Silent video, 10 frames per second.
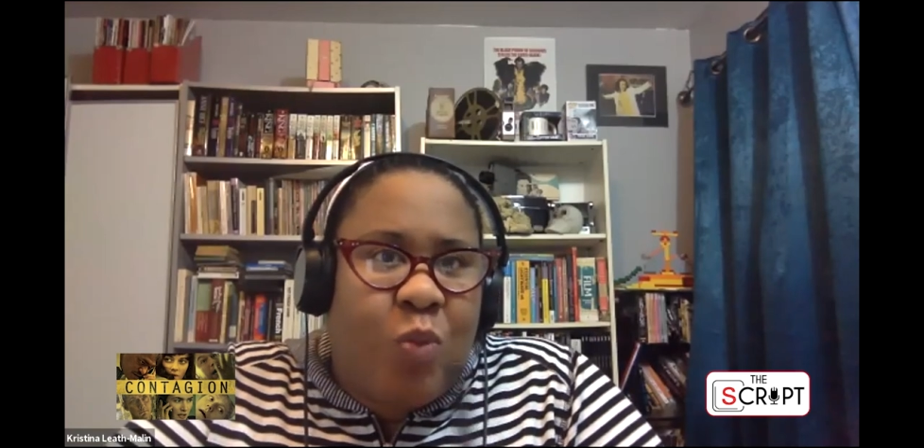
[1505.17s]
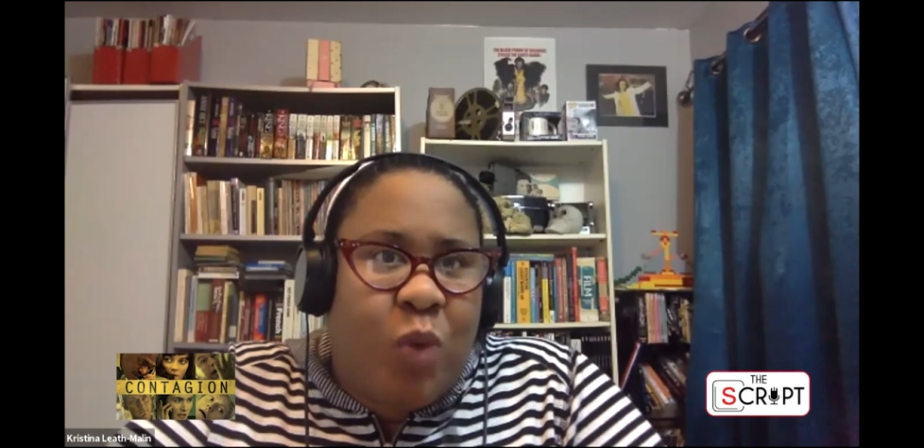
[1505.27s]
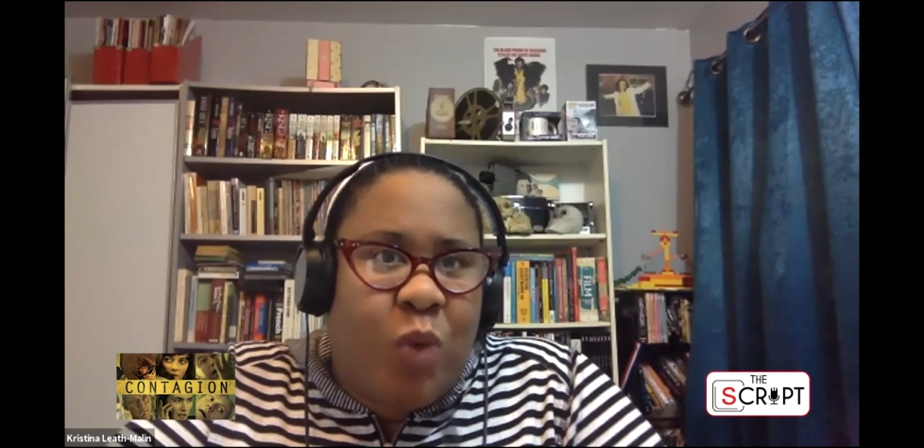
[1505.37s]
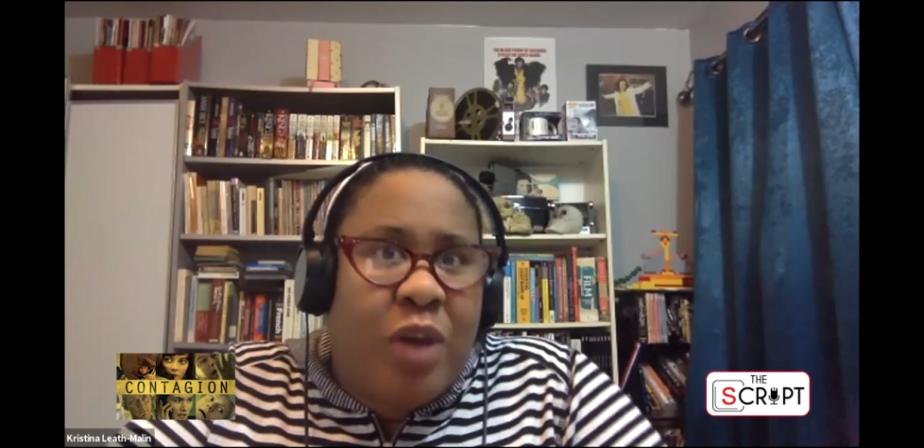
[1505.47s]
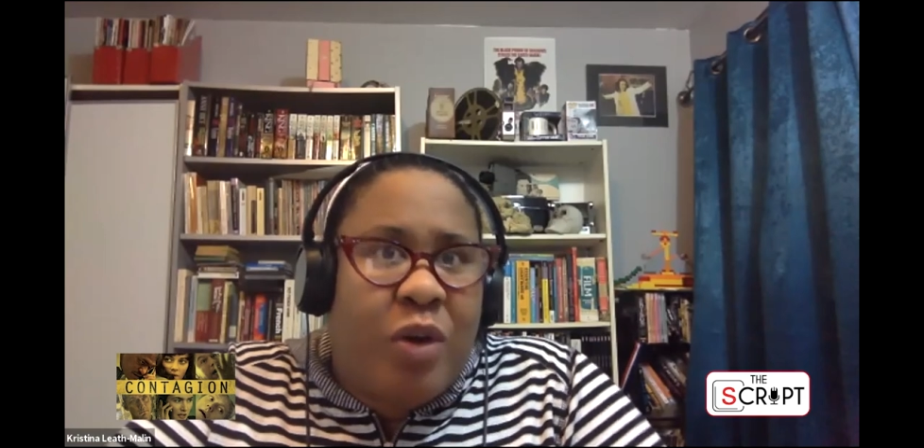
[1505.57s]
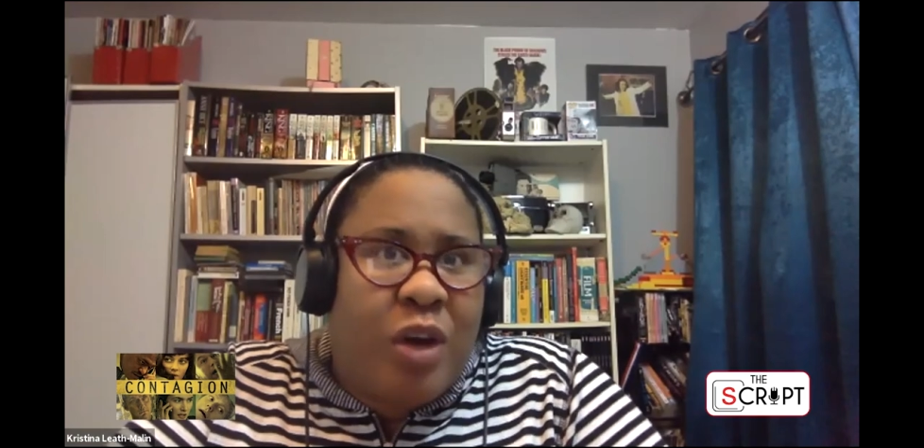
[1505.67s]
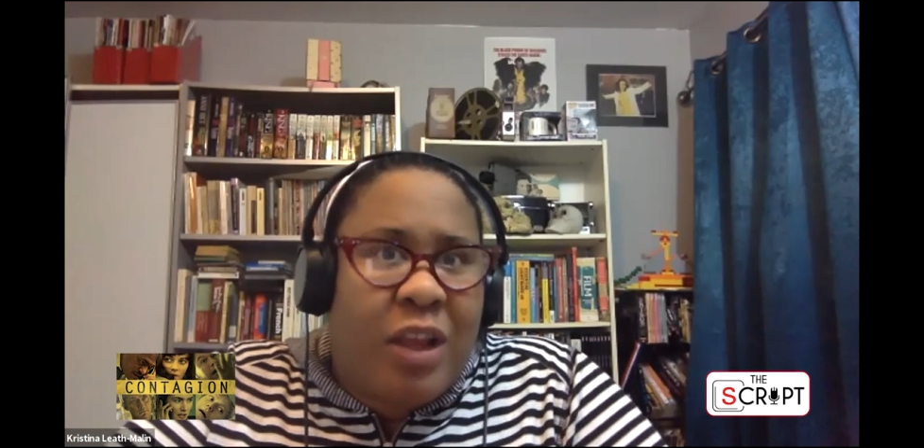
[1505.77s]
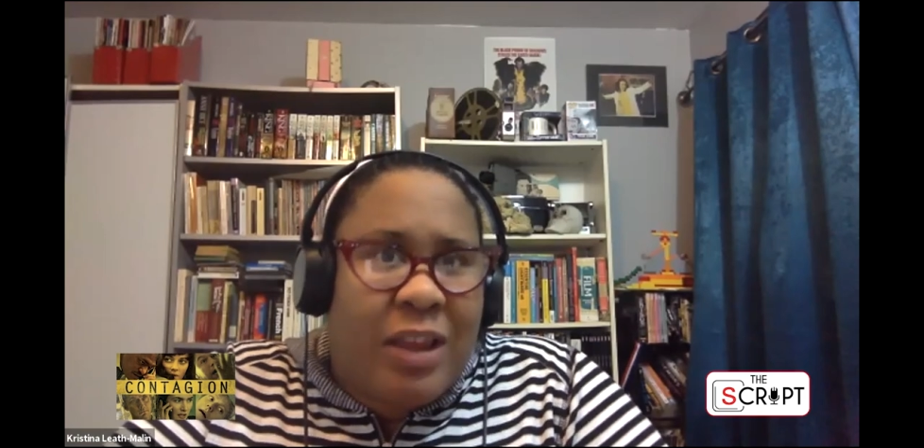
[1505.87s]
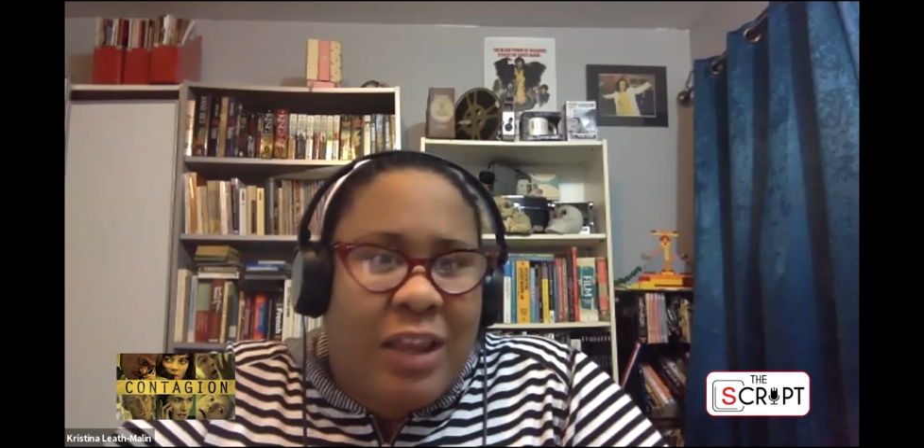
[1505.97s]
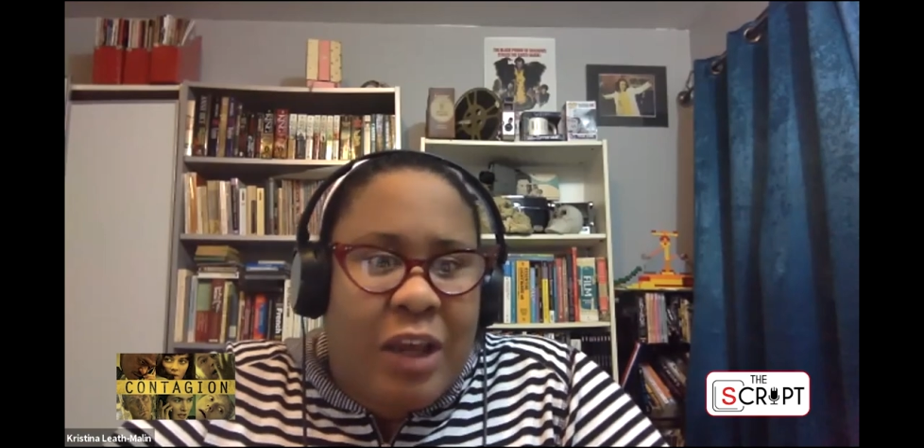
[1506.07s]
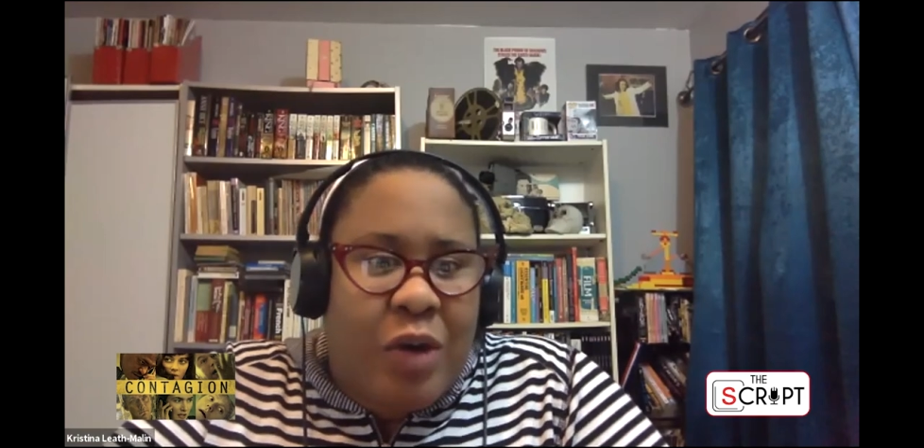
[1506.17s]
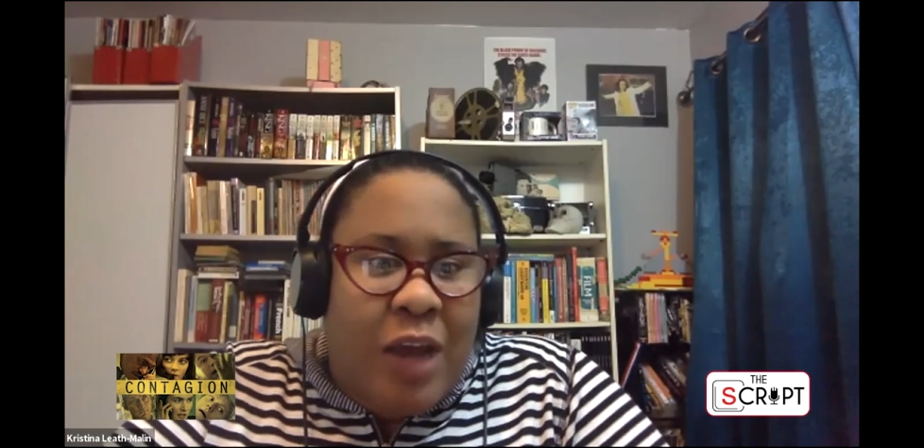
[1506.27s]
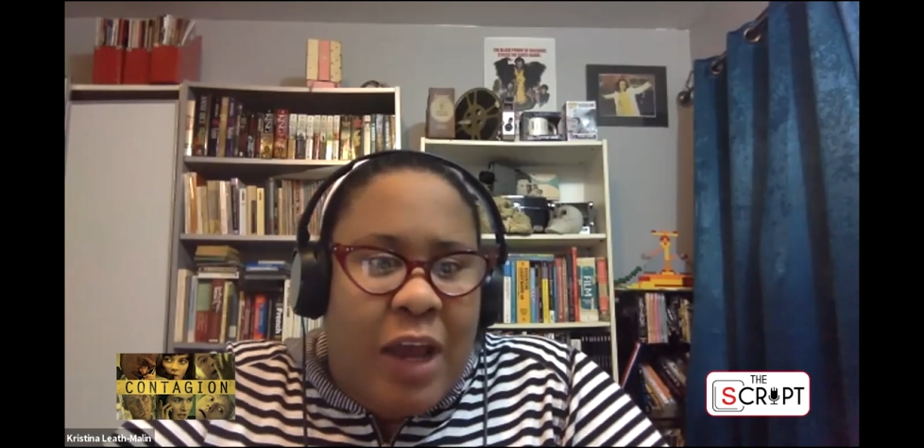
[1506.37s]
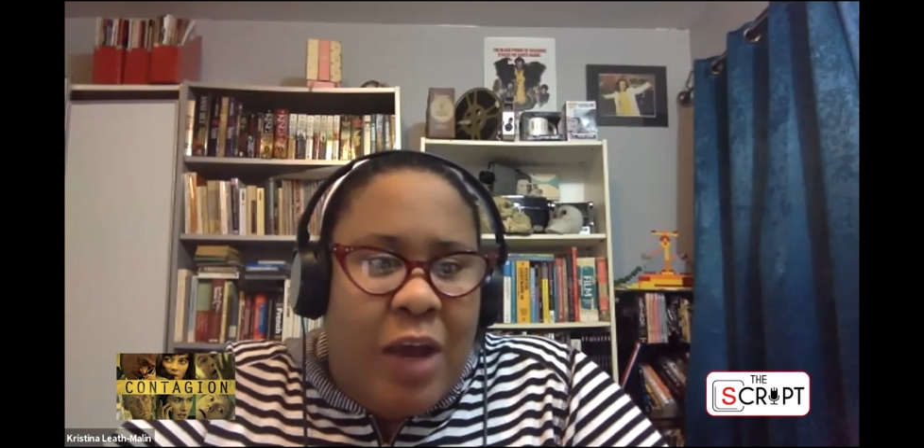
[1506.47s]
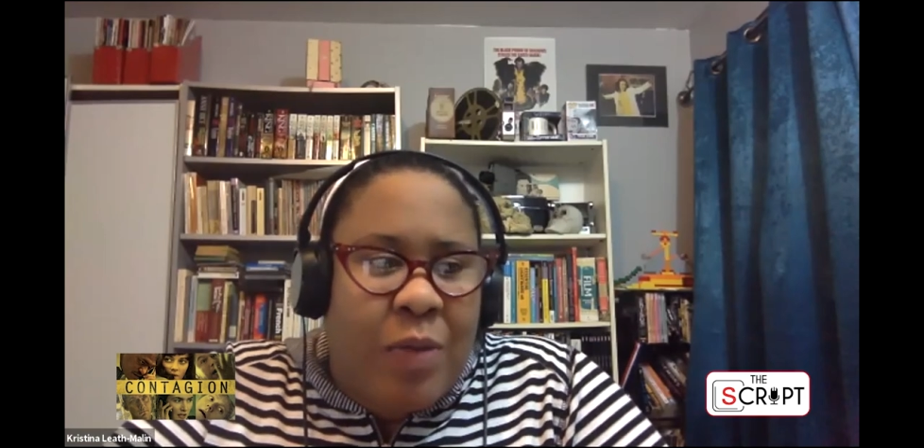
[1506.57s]
we are there
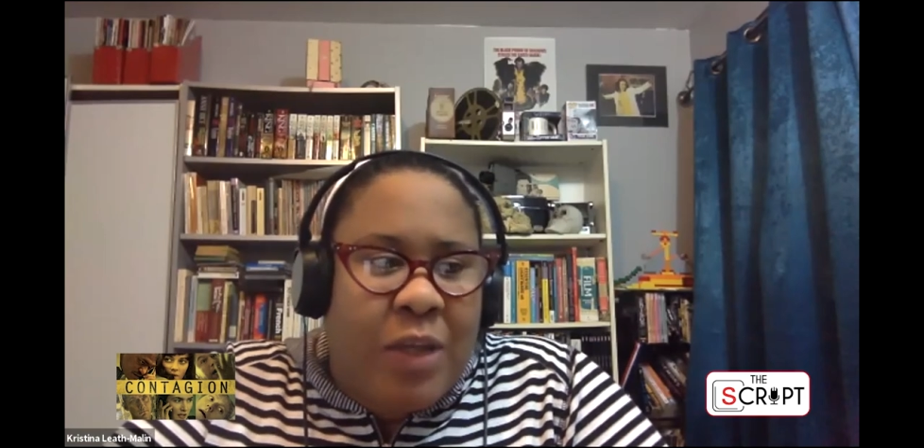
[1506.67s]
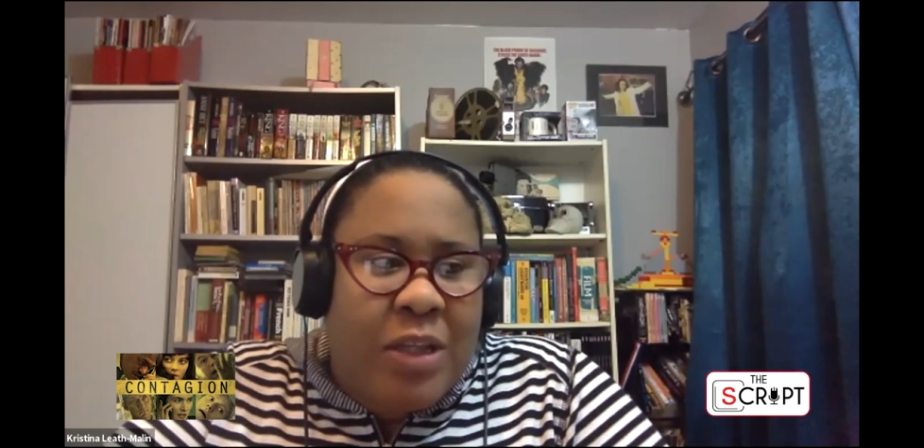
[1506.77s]
now